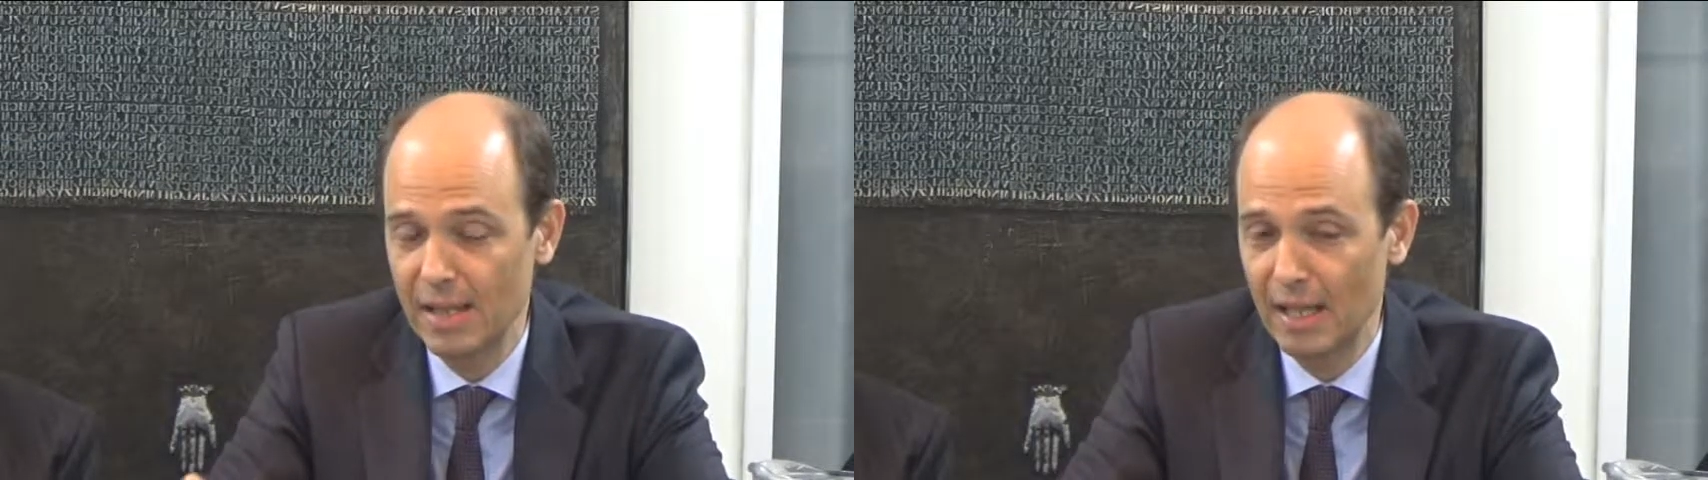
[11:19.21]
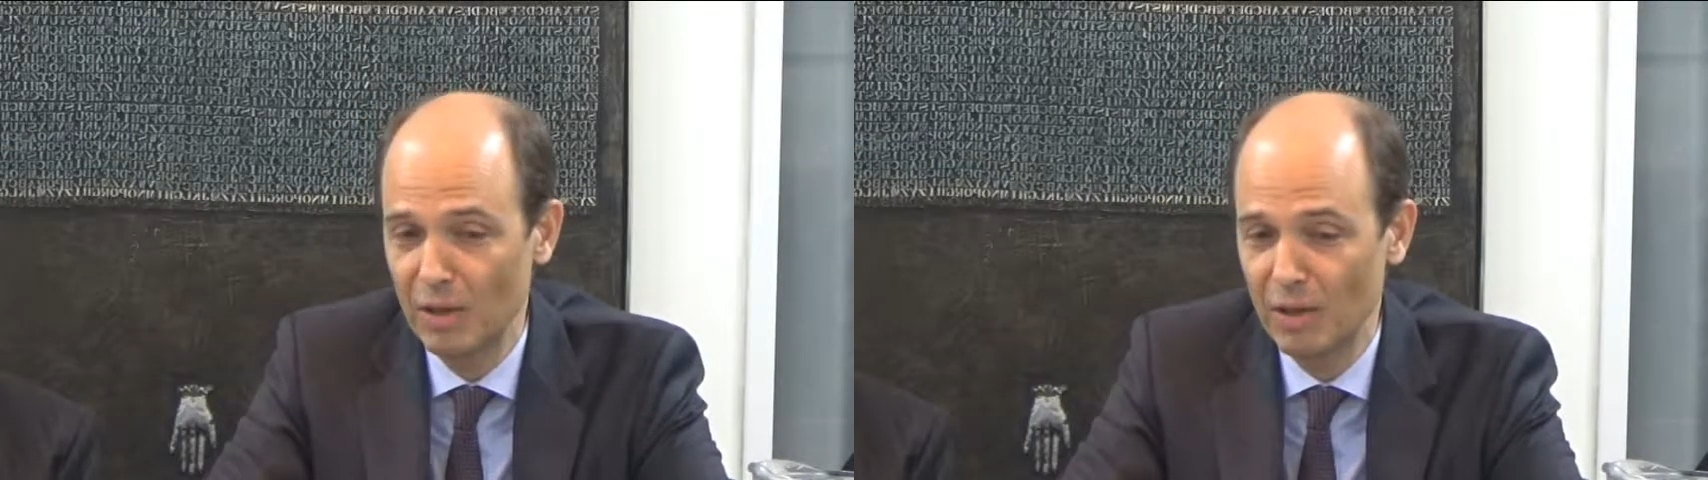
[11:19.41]

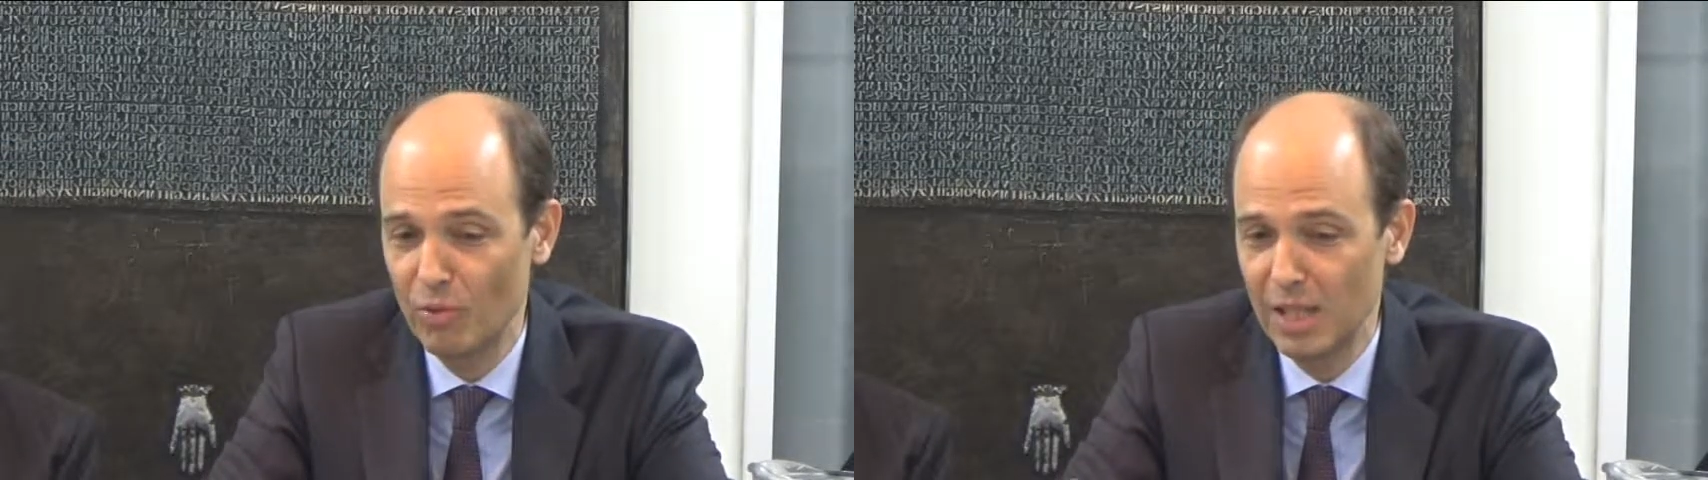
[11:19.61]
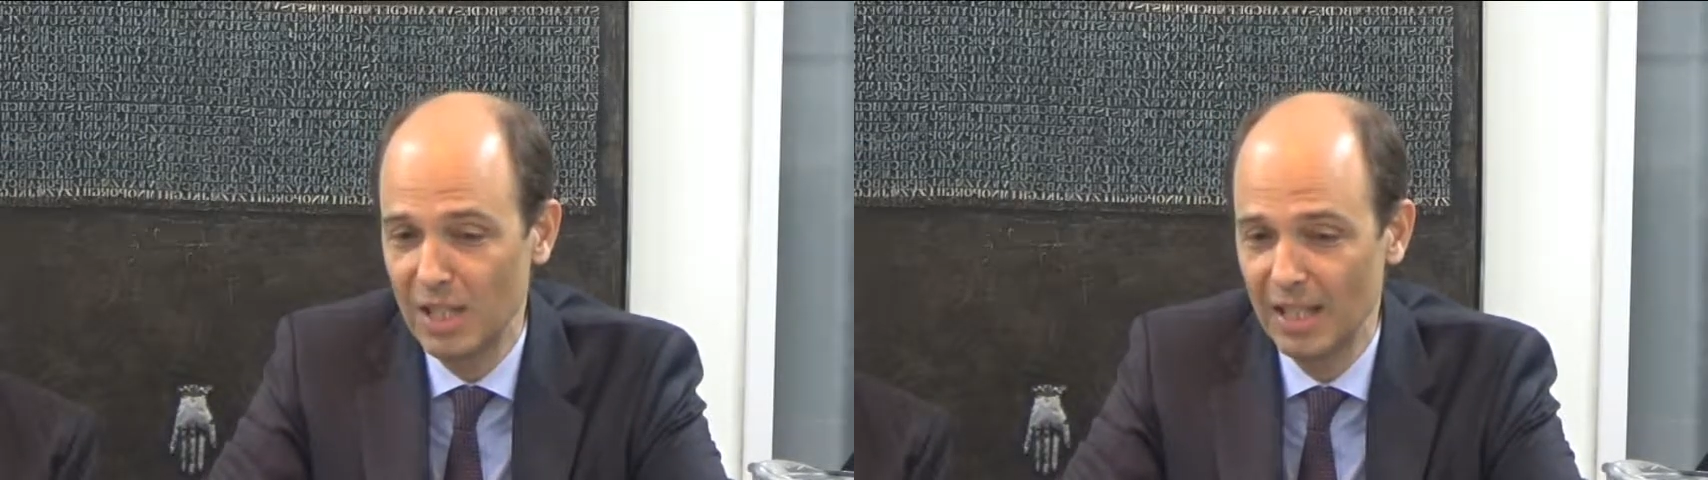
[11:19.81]
the
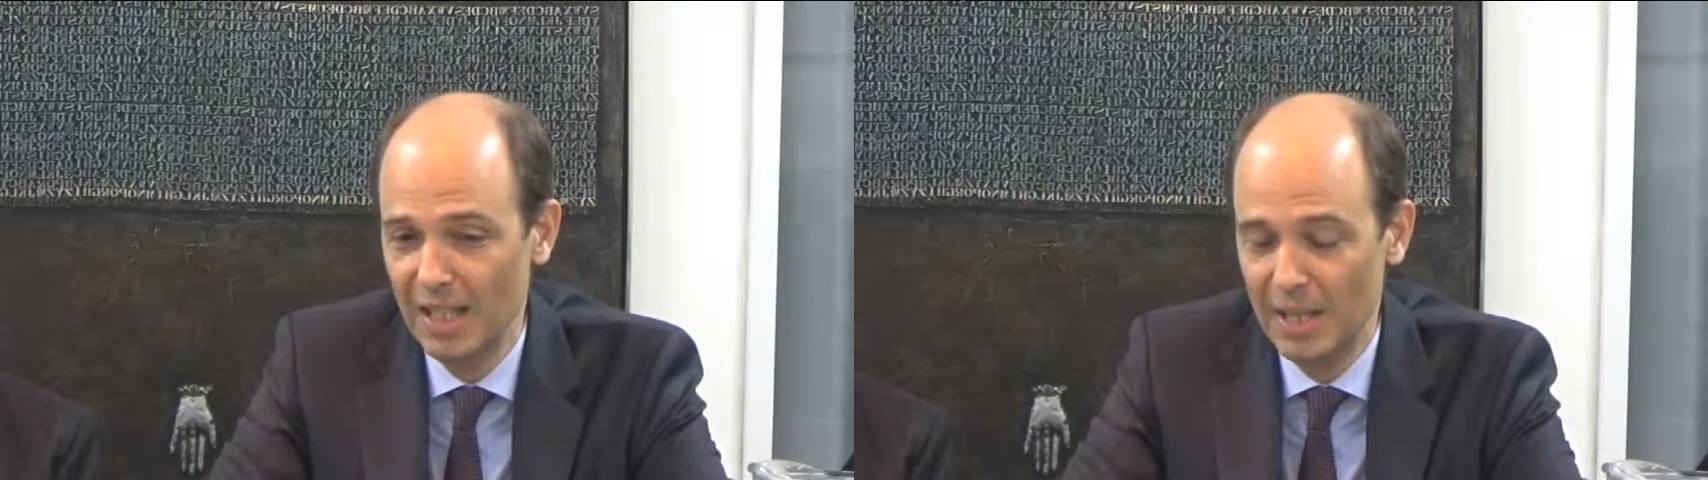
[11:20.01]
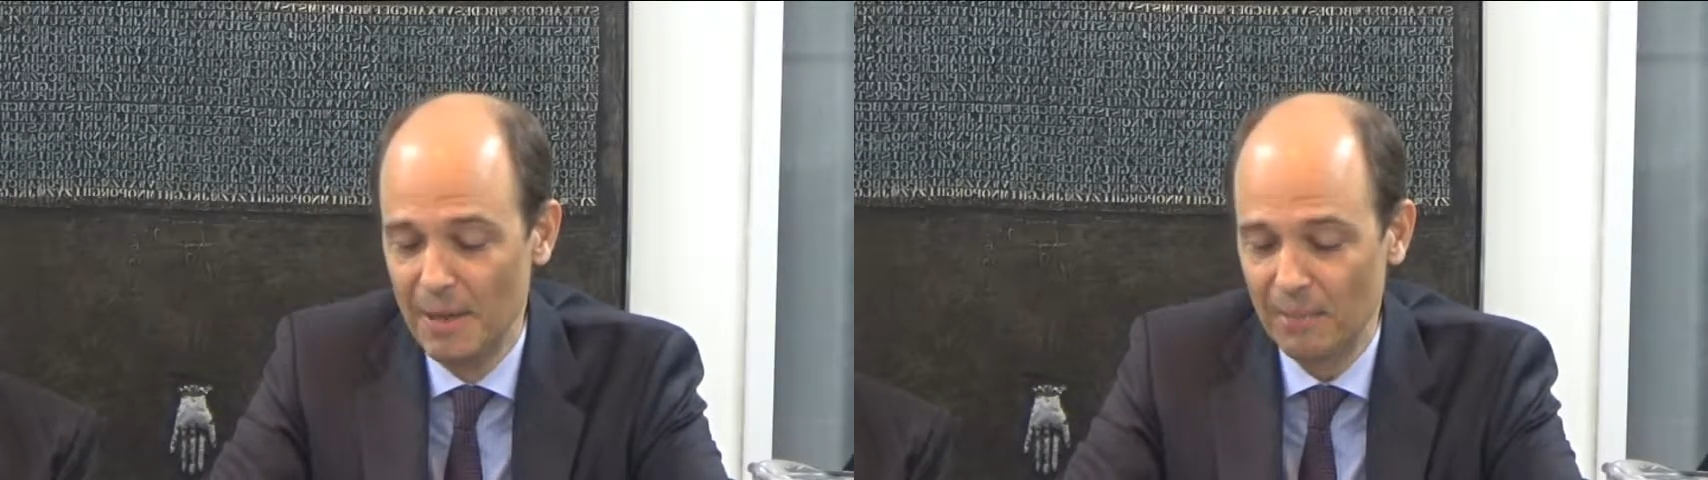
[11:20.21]
recent
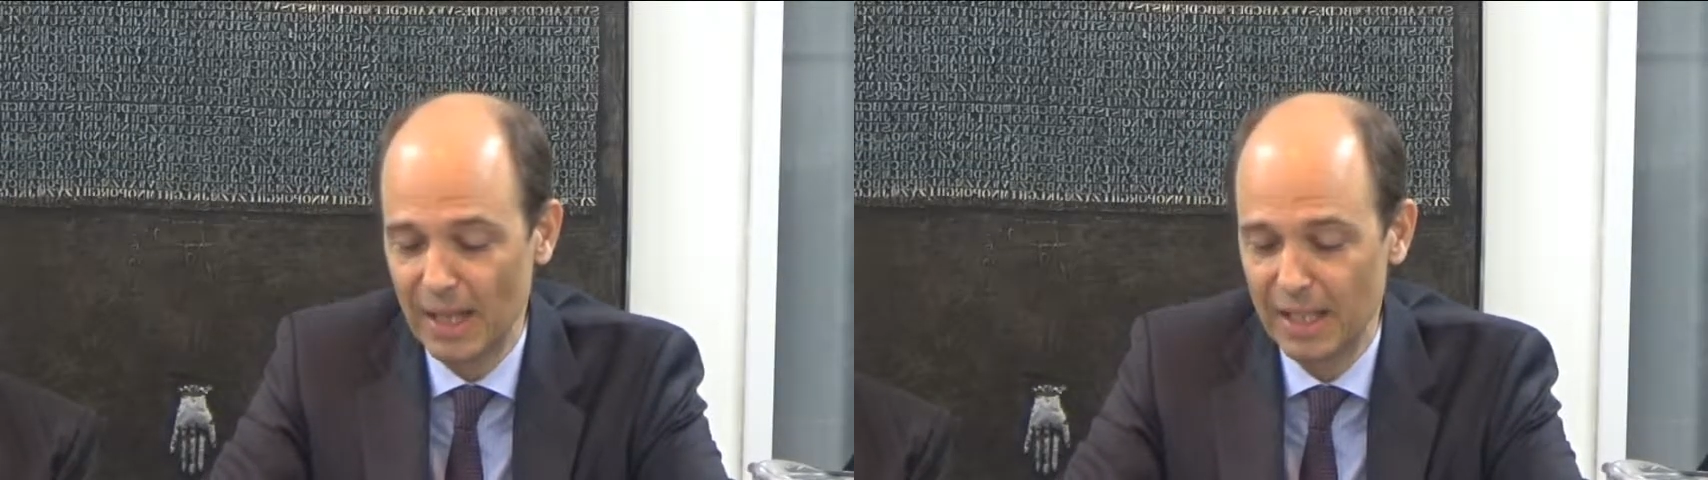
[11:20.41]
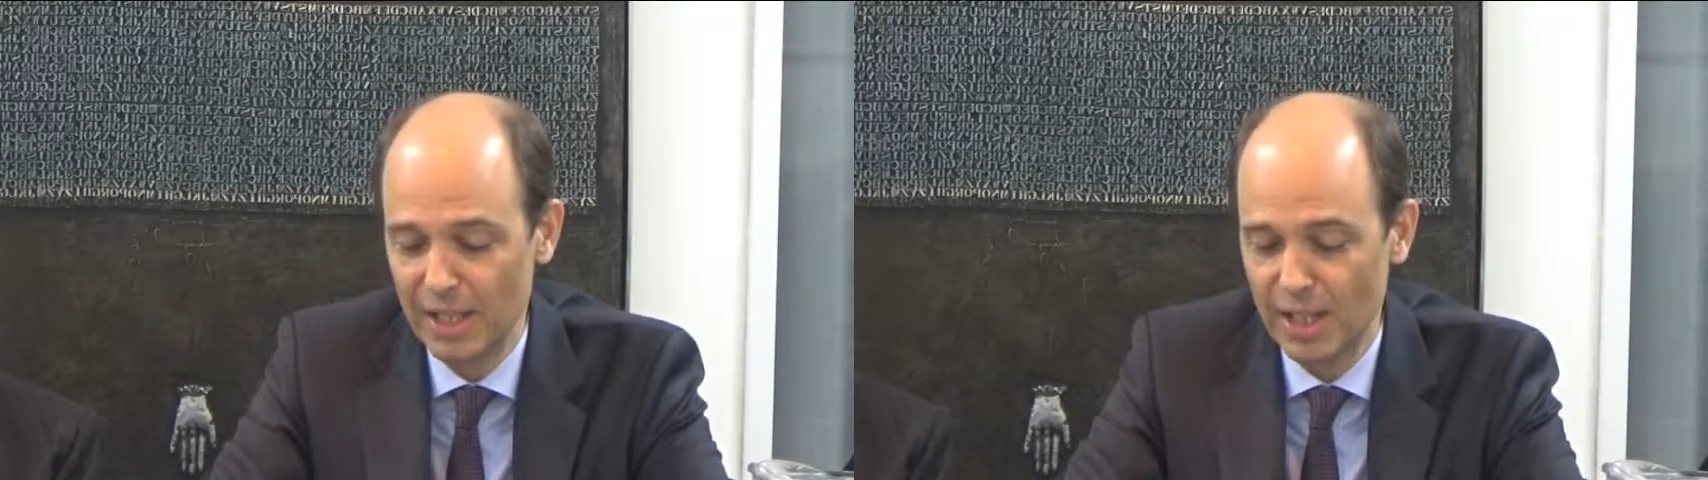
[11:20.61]

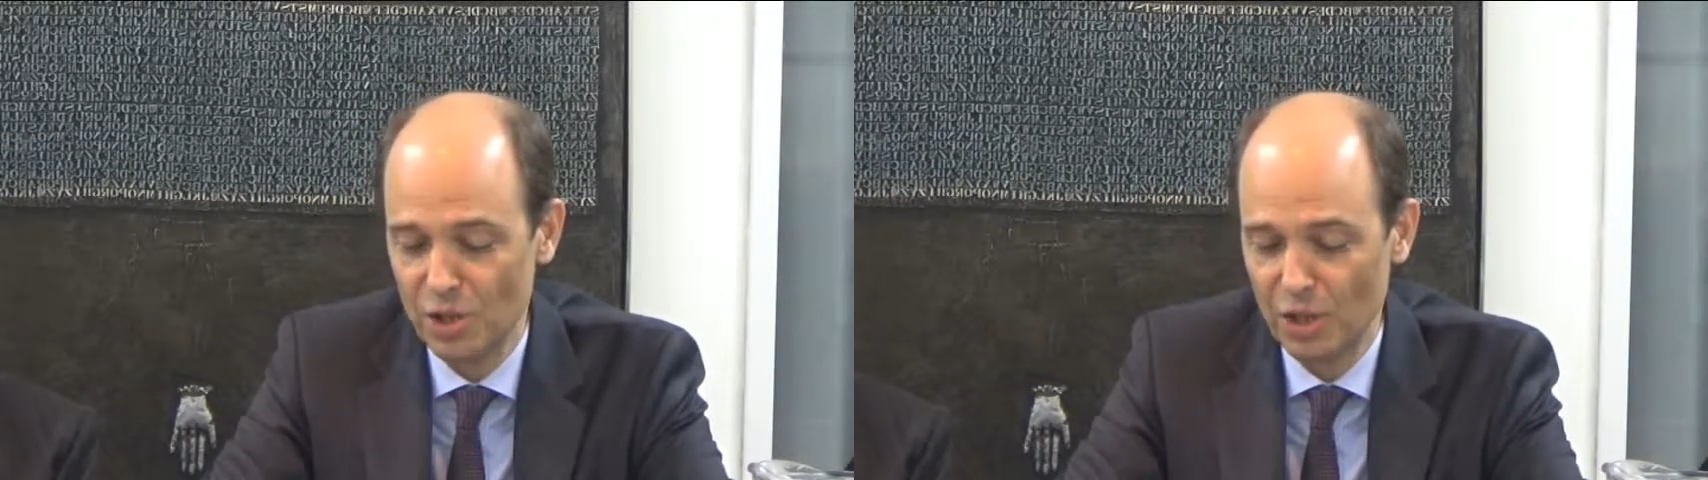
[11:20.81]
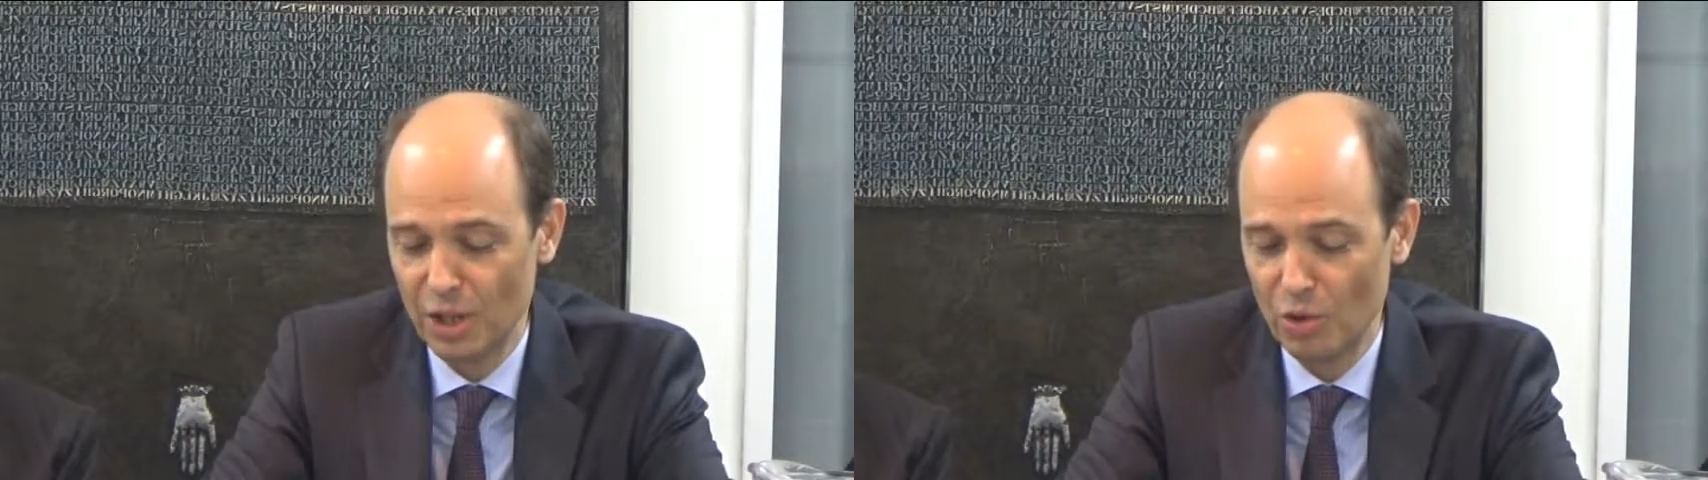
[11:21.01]

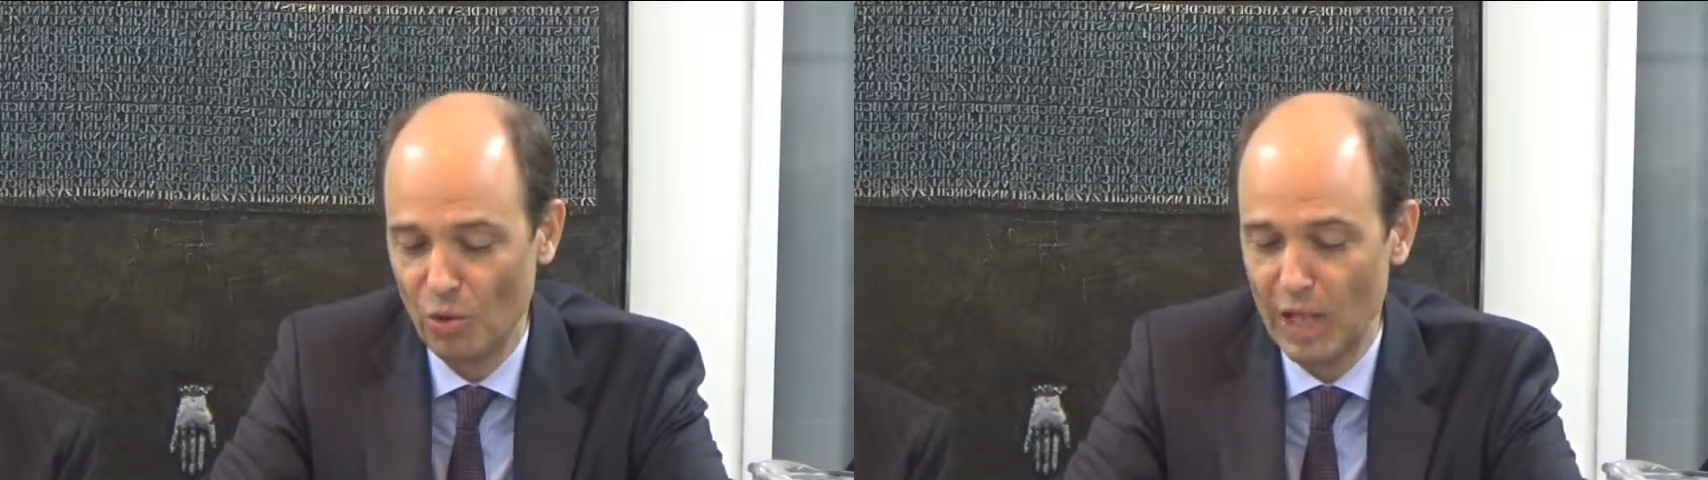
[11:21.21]
decision to